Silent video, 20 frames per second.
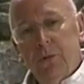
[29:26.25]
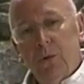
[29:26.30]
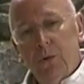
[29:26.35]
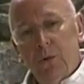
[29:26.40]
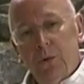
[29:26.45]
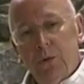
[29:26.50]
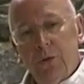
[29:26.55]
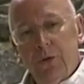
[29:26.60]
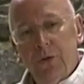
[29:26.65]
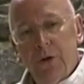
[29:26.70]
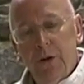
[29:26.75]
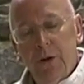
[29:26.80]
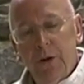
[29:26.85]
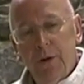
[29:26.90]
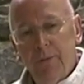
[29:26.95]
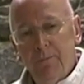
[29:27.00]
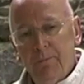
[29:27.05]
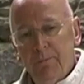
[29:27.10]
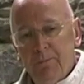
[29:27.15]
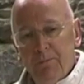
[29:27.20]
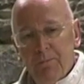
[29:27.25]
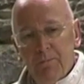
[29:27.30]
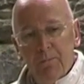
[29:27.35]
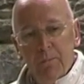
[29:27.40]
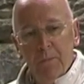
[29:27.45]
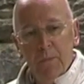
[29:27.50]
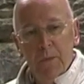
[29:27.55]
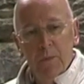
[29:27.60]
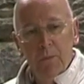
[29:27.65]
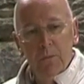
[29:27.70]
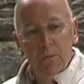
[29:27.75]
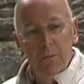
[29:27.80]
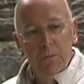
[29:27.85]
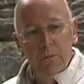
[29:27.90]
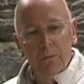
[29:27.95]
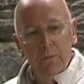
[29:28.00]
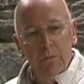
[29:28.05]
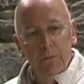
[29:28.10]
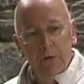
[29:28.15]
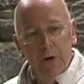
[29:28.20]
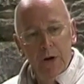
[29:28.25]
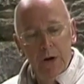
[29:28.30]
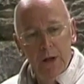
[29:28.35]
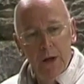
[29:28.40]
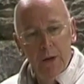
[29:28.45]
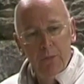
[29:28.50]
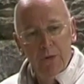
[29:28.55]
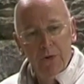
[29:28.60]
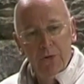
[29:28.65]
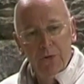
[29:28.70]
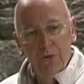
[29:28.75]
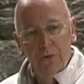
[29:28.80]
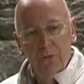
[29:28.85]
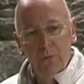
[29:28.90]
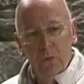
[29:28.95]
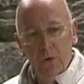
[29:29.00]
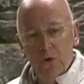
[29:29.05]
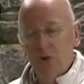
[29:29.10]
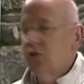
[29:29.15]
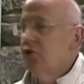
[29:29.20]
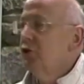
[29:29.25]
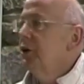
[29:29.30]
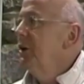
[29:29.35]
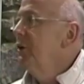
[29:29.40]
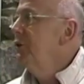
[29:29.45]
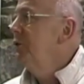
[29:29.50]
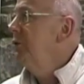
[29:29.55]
all of the dilemmas of what should